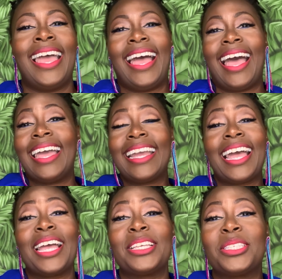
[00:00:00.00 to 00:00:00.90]
Hi
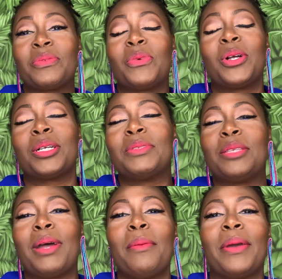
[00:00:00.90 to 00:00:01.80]
guys, welcome to
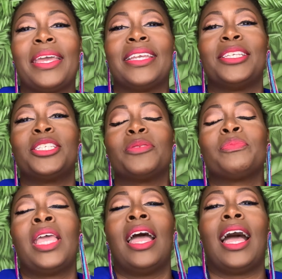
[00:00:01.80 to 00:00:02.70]
my page.
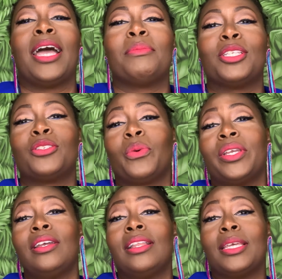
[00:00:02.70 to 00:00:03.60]
I'm
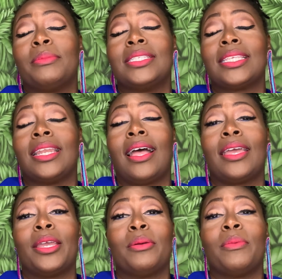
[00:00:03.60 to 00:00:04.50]
Latoya Clemens and I
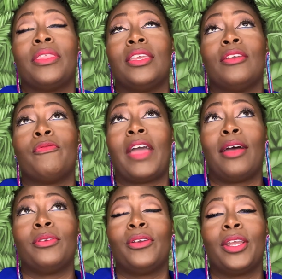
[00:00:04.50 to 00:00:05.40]
am the
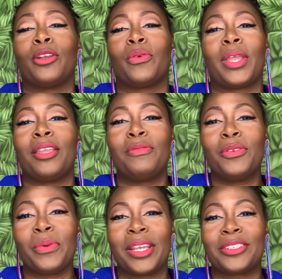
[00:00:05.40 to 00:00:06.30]
founder and creative
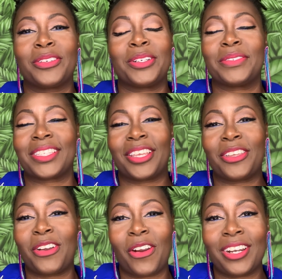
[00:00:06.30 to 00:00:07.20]
director of Southern
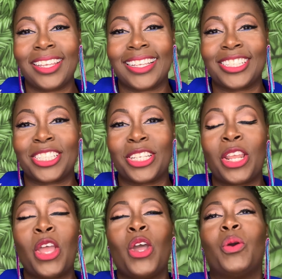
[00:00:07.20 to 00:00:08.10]
Garden Kitchen,
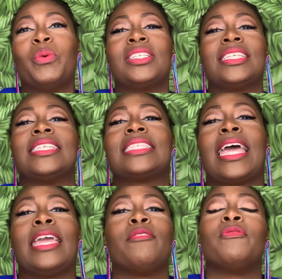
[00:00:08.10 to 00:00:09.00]
which is
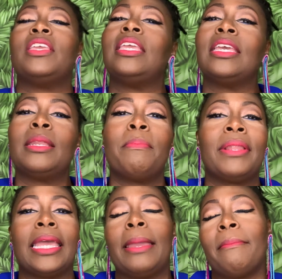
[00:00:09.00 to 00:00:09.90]
a vegan,
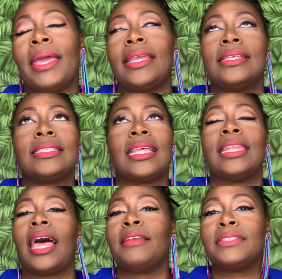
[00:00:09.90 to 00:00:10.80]
plant-based
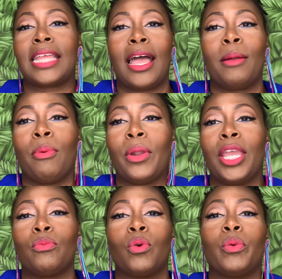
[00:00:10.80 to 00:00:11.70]
lifestyle
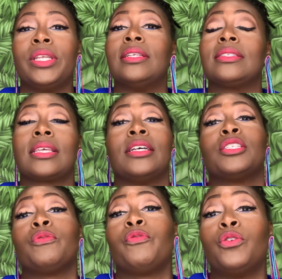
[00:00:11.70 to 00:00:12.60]
brand where we
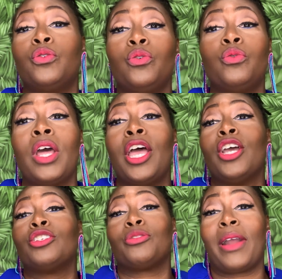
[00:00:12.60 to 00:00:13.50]
discuss food,
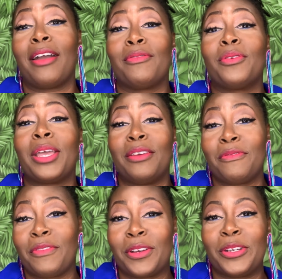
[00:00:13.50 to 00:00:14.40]
travel, and
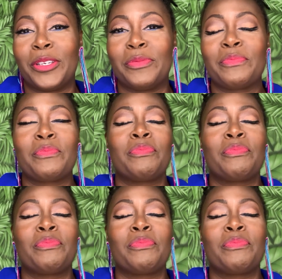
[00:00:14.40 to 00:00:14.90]
fun.